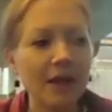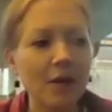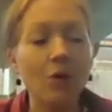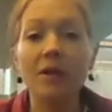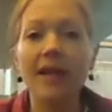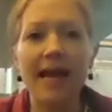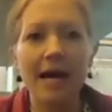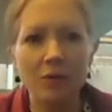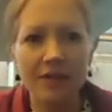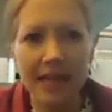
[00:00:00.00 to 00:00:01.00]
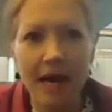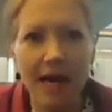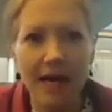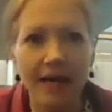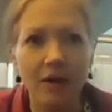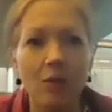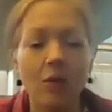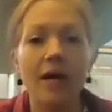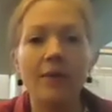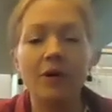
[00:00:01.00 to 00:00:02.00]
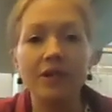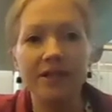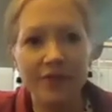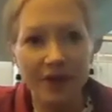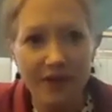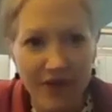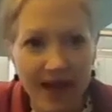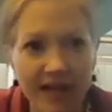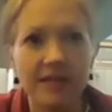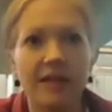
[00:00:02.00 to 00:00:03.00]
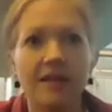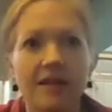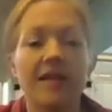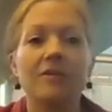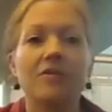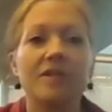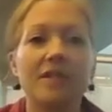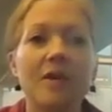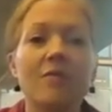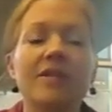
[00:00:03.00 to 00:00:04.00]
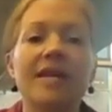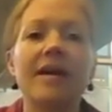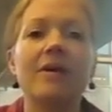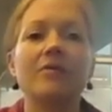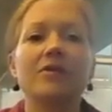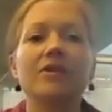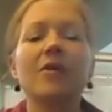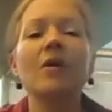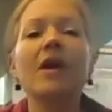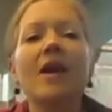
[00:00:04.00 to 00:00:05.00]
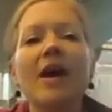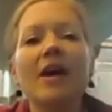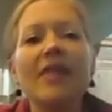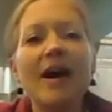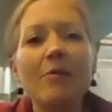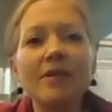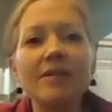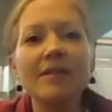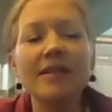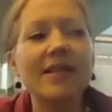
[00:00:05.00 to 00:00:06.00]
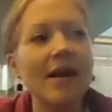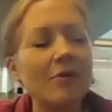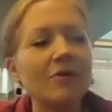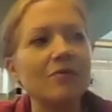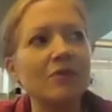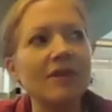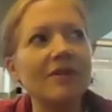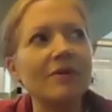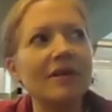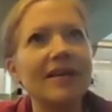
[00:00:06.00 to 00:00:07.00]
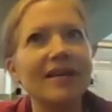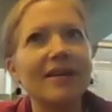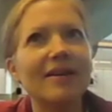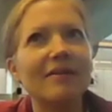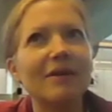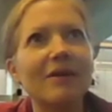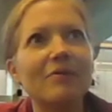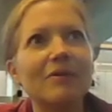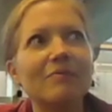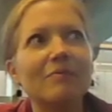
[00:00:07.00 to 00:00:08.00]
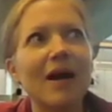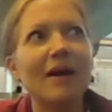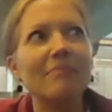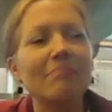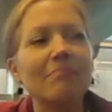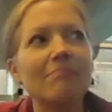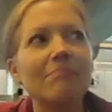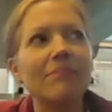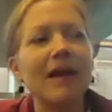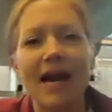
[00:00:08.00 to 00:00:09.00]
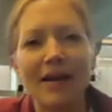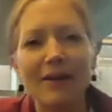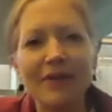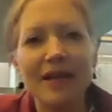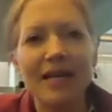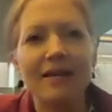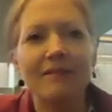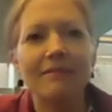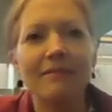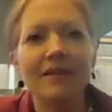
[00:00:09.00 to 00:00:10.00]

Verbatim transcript: Or like outside, or I put different effects on things, or I slow it down. So that was really, really, it was, I kind of feel like it